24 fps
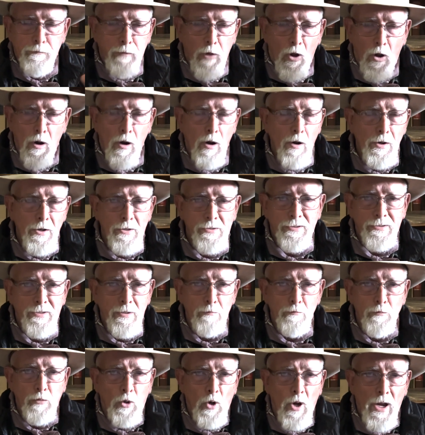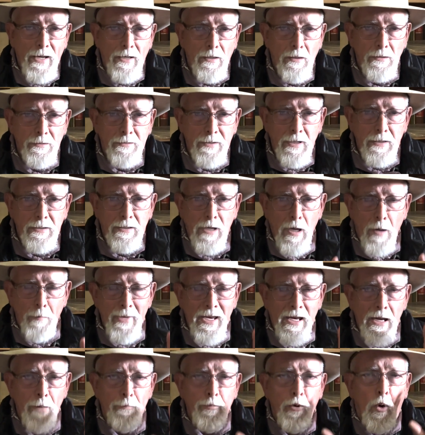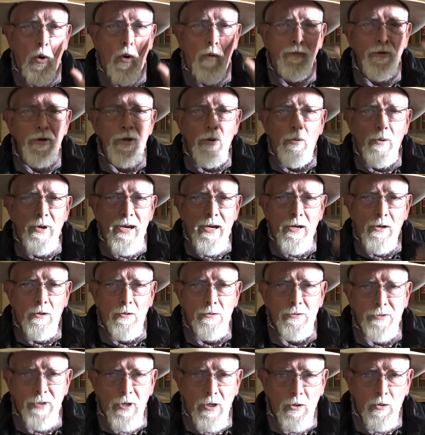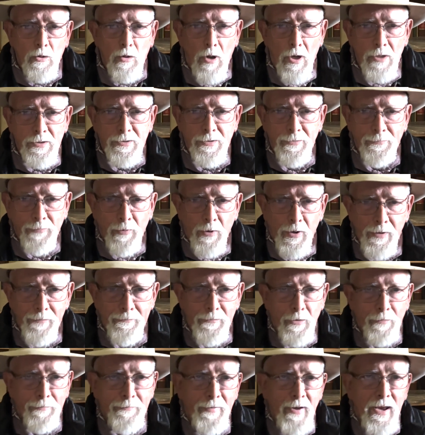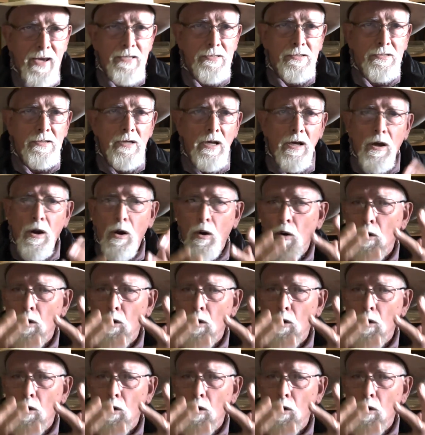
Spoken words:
harnessed and bridled, and coming up over your ears and across the front of your face are